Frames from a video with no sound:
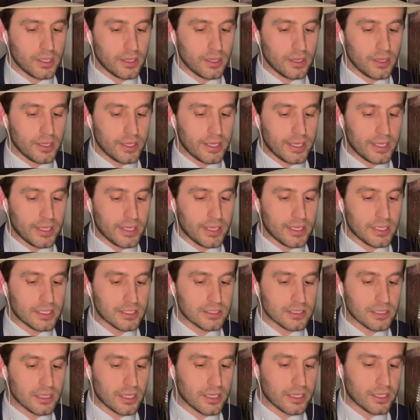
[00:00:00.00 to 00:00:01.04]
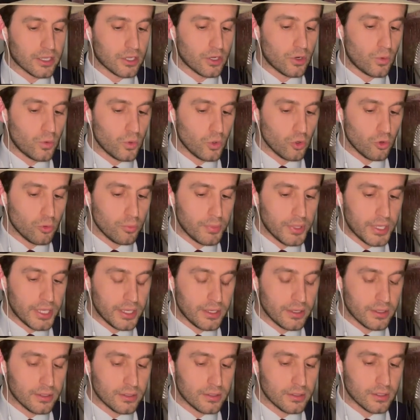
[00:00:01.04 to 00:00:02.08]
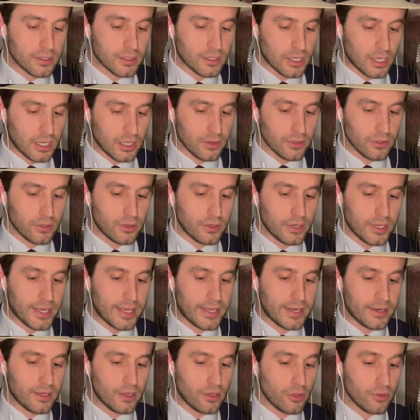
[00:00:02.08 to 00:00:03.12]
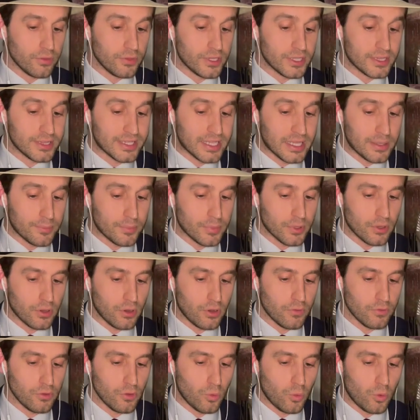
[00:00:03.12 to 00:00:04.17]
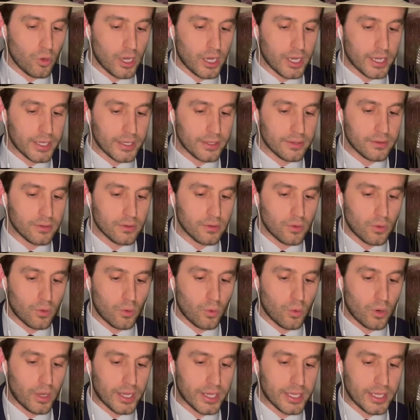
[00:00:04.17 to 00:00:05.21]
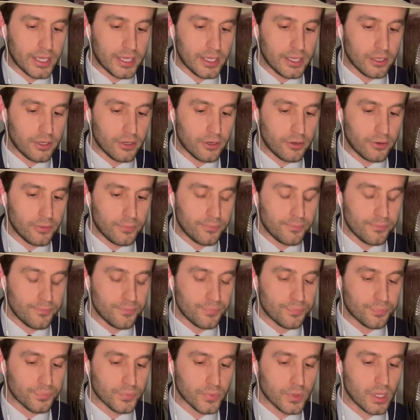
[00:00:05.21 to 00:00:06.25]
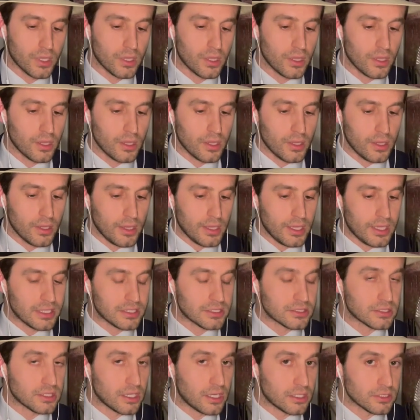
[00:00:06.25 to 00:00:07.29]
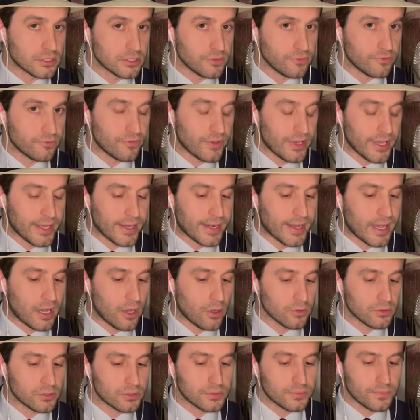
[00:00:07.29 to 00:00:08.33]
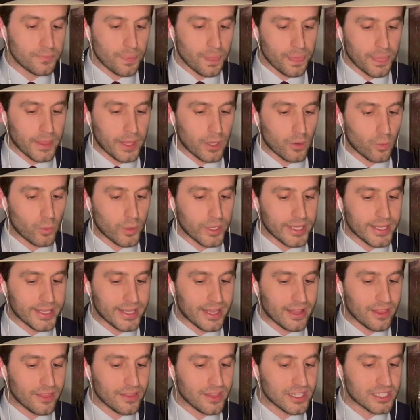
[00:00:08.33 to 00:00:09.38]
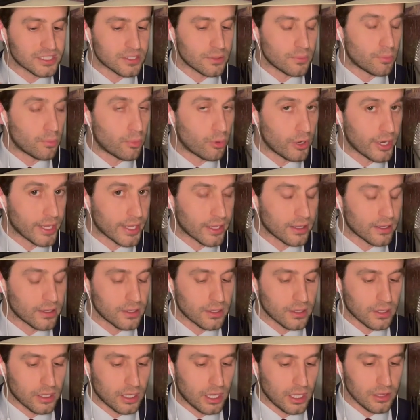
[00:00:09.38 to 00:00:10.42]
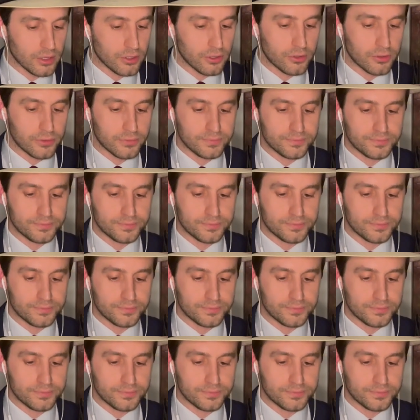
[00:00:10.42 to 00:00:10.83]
it is like a ruby color, and on the tip of the wine right here it starts to fade out and we get this brick color.